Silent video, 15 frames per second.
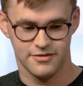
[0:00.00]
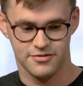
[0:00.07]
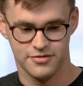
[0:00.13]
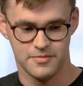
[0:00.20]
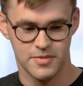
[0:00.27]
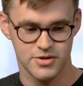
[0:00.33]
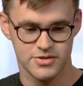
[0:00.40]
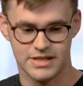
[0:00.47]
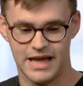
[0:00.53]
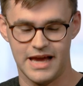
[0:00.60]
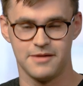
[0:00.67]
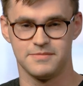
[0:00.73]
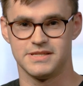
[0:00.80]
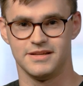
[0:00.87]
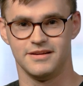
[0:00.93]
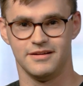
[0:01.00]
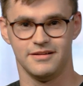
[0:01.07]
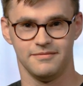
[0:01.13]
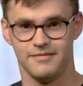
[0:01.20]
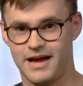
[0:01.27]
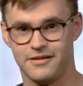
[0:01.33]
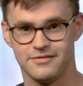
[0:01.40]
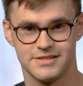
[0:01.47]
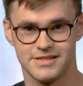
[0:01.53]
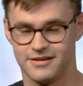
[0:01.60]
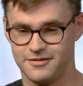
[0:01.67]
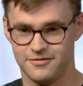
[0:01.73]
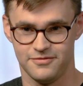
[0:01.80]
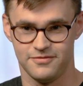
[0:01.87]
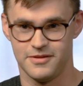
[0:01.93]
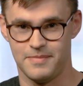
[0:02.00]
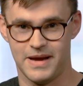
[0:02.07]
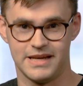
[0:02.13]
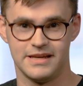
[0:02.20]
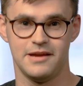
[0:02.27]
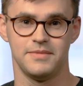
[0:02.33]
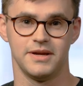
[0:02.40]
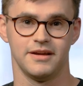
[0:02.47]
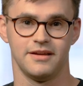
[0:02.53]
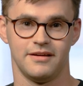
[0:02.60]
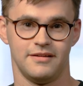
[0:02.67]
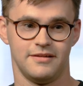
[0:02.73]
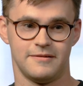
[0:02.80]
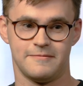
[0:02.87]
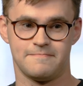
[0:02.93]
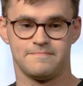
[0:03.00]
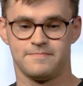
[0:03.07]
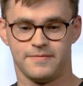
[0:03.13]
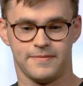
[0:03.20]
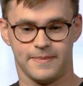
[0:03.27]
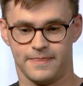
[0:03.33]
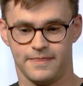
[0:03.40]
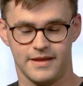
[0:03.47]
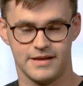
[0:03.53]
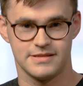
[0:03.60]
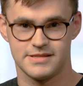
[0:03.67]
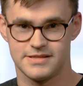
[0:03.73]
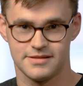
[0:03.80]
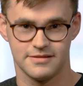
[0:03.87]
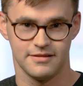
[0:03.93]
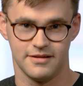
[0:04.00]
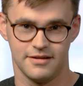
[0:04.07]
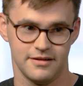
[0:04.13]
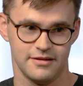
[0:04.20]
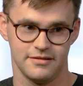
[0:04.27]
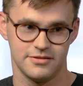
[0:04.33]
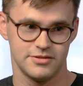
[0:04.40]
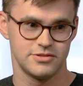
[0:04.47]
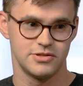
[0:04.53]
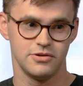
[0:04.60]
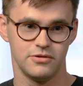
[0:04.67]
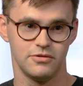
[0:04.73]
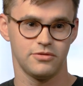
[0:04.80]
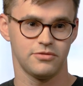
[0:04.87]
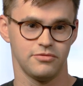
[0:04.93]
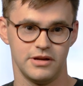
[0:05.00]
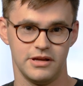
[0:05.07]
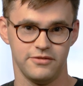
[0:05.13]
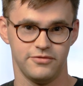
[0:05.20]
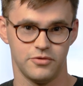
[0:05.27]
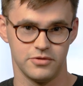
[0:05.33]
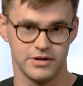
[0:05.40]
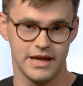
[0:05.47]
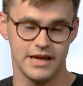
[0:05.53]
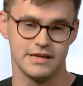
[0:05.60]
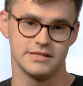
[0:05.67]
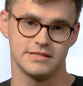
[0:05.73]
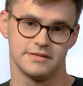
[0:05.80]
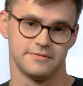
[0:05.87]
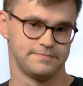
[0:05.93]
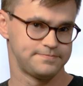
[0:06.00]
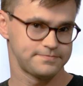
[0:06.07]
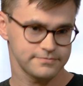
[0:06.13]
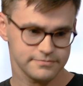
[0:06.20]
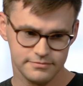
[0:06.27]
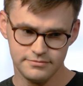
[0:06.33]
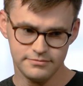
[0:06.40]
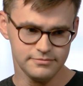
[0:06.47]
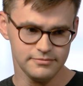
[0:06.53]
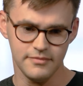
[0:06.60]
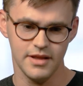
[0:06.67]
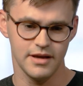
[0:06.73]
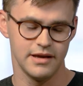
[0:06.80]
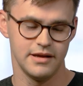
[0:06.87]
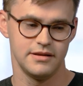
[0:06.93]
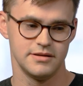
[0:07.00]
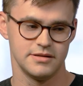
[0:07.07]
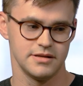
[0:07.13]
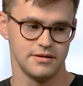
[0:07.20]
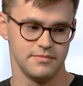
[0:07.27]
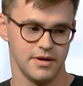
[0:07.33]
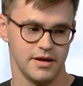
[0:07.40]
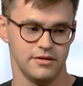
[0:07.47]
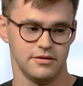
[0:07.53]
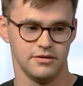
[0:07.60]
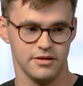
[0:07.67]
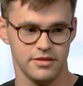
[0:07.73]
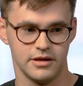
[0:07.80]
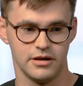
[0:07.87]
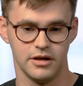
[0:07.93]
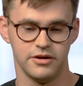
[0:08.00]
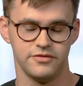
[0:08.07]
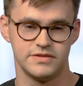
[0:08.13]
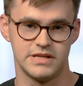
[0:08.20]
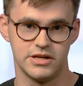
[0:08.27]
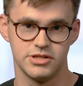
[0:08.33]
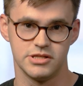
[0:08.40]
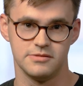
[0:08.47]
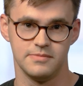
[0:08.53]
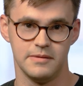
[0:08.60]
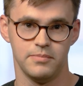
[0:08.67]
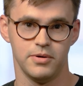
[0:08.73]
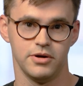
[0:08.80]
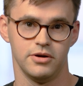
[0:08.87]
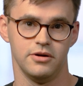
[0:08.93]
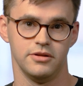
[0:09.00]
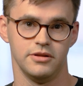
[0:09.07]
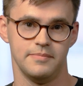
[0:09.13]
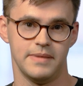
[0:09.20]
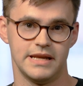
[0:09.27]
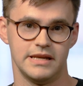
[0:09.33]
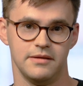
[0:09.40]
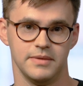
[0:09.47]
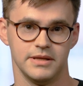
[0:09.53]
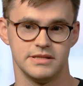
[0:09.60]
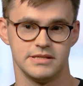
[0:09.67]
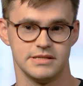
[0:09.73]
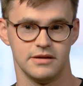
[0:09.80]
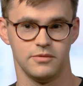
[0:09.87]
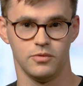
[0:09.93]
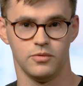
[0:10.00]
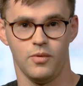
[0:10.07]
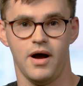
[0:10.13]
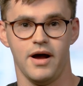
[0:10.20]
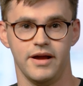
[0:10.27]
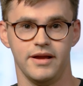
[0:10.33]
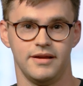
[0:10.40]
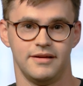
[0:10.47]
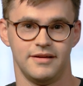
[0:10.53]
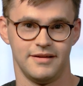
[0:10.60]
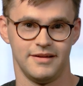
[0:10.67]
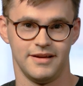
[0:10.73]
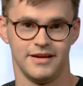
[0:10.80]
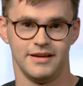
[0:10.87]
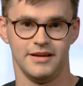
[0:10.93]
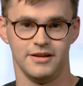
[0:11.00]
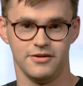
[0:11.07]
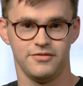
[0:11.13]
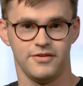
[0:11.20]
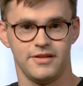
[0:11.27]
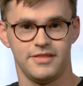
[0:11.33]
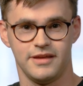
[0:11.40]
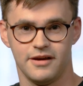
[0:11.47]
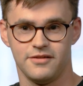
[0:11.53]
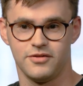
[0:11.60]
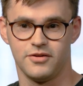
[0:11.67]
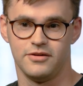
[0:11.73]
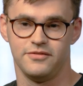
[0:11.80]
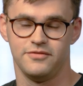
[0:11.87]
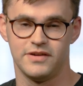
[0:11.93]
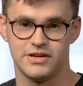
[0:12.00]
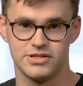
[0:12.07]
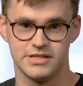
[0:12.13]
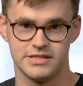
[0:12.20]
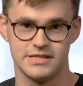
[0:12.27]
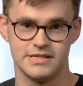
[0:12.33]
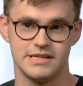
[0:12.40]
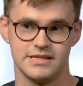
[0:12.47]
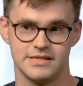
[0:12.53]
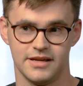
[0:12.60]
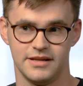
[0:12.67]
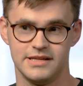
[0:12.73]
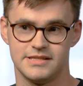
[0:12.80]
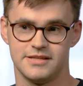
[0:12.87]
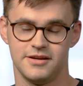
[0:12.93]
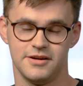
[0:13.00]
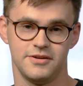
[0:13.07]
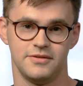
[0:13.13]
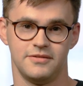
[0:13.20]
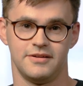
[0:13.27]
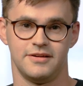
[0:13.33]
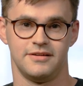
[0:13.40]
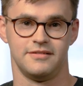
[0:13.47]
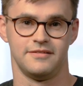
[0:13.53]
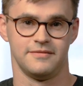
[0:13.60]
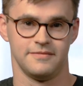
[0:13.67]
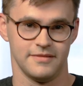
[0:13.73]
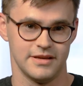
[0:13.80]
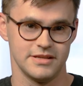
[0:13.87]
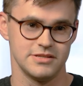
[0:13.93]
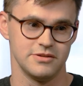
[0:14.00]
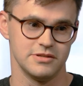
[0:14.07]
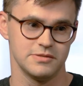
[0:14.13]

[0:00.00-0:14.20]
For most labs in a, outside of the pandemic, that's uh, two, three, four days. And, um, and I think a lot of attention has been put on the pandemic to say, well, why? You know, if I think I've got an infectious disease, I need to know as soon